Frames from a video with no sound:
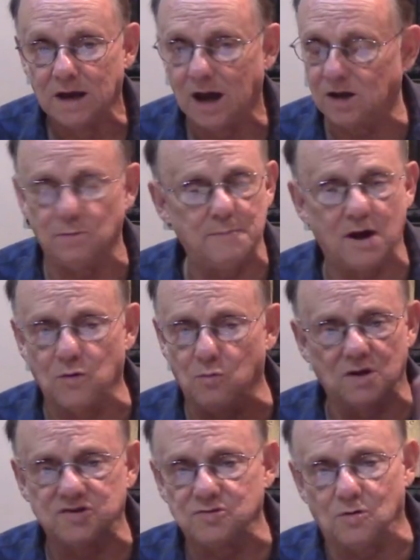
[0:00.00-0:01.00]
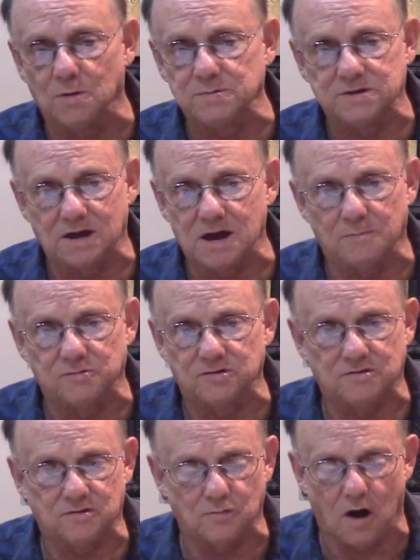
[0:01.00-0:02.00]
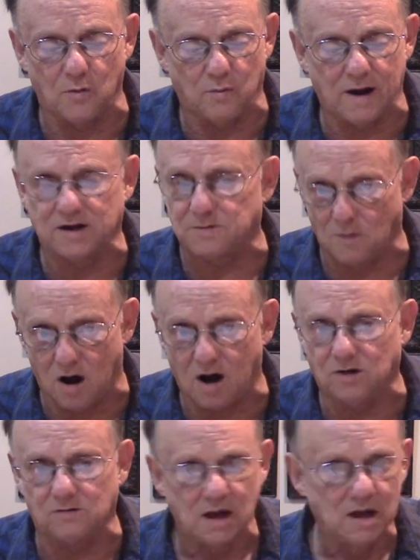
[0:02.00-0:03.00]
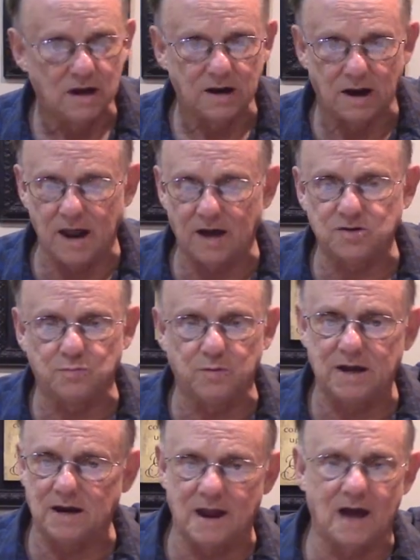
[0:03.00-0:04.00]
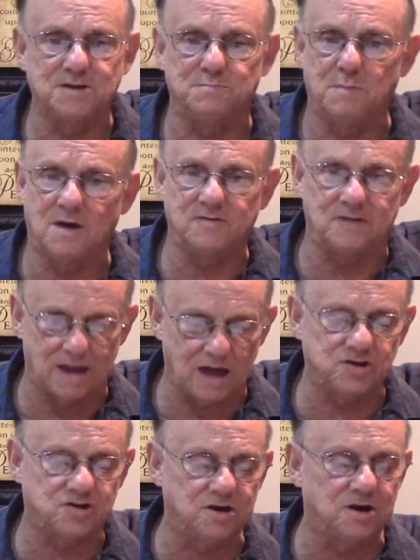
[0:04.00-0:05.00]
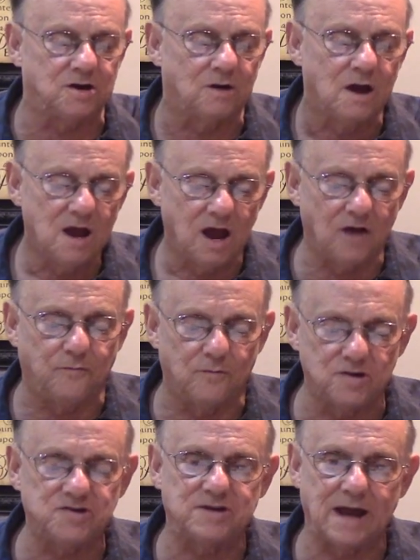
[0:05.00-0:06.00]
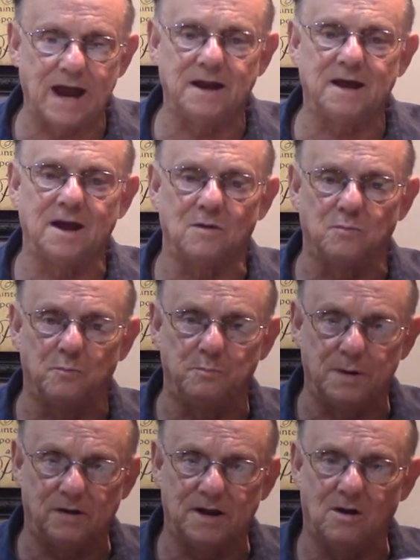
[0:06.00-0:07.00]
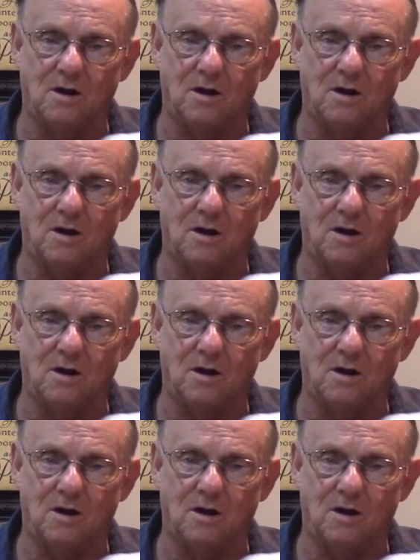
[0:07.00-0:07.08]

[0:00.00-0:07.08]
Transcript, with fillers: And no matter what storms that comes our way tomorrow, next week, next month, next year, if we're standing and willing our